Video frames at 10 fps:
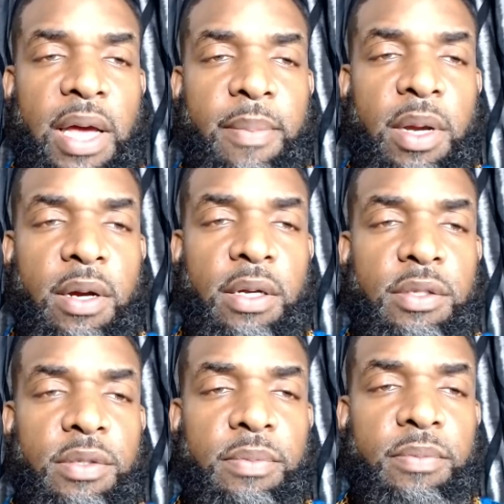Black
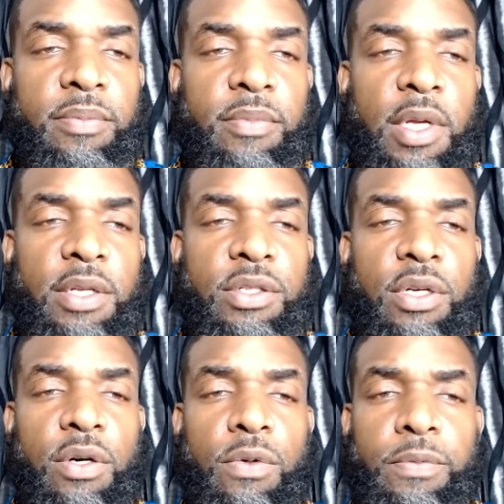Americans. And
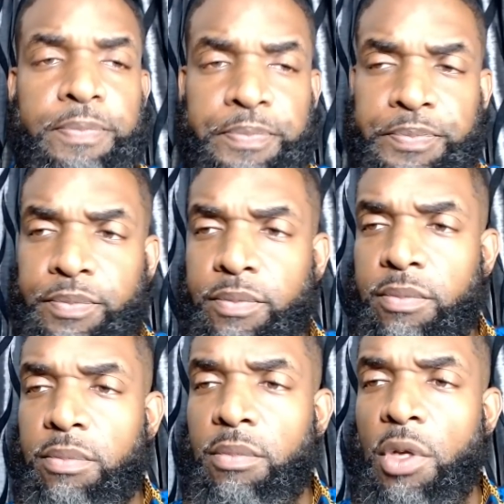so
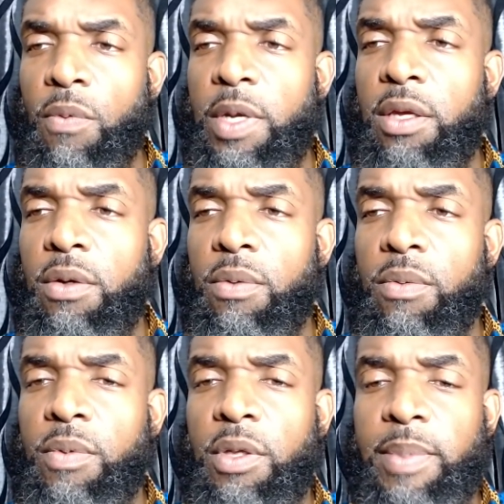when
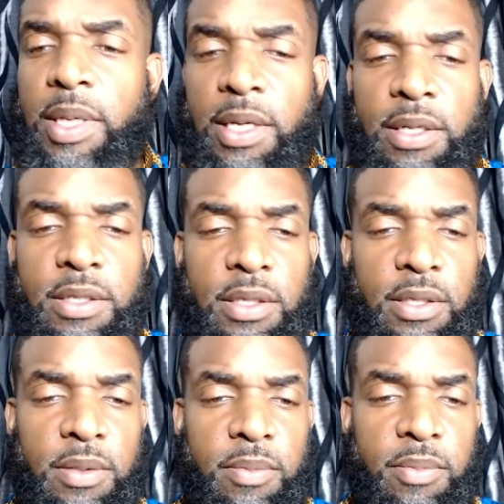you begin
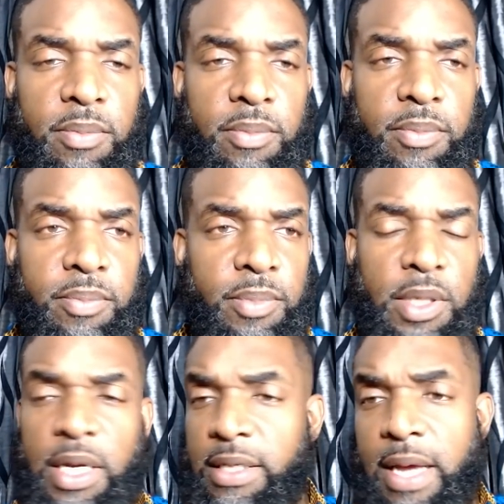to
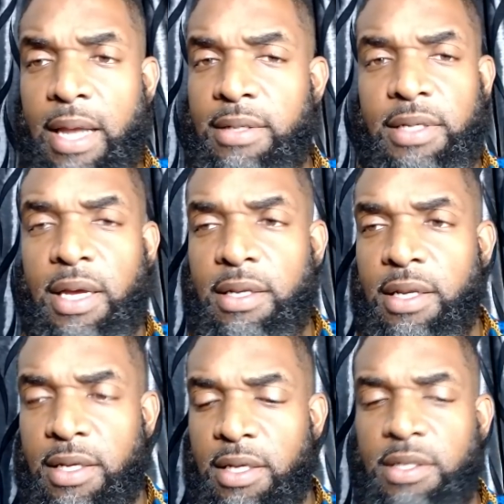acknowledge
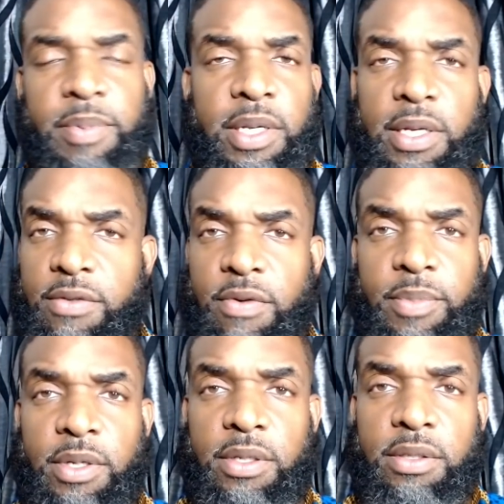that, it needs to be in
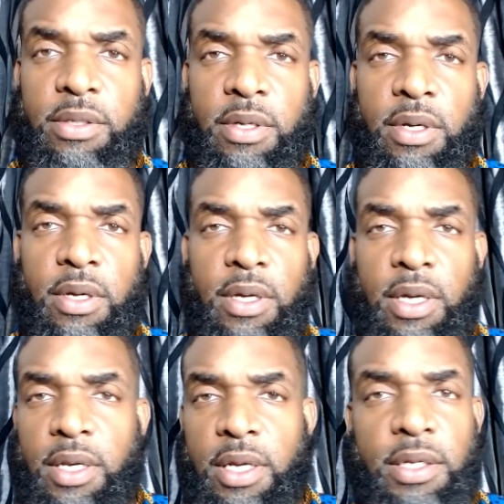history books.
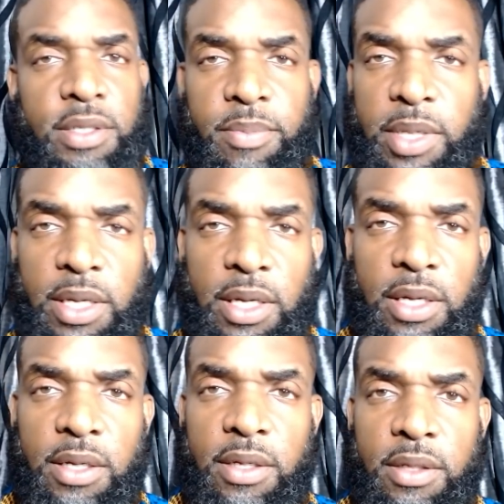It needs to
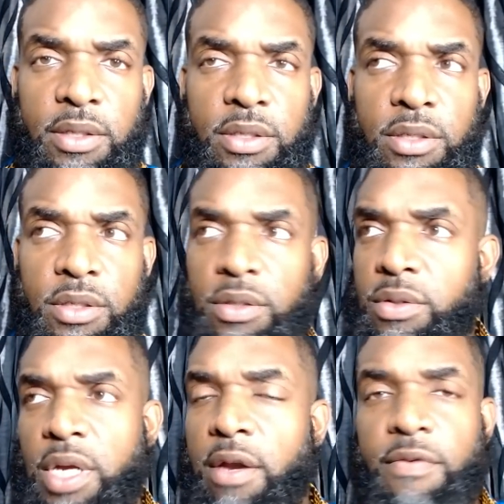be
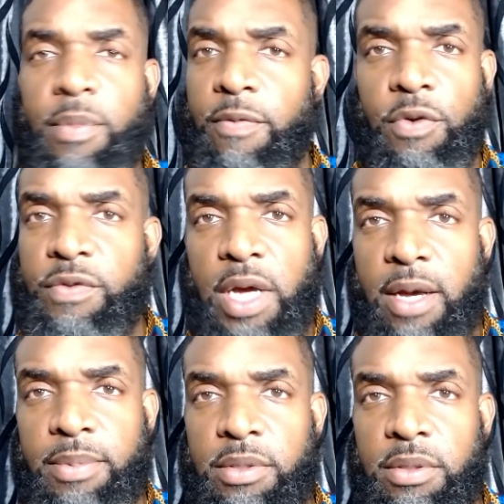shouted from the
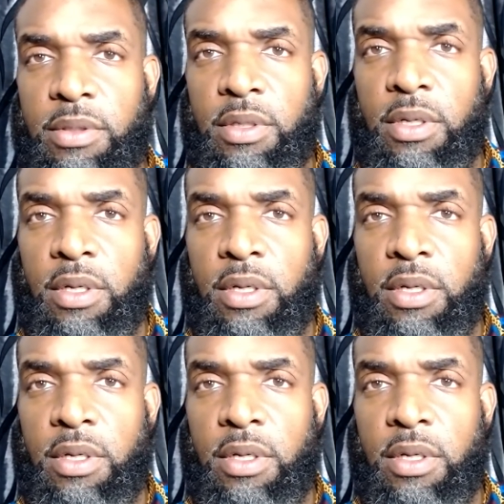rooftops.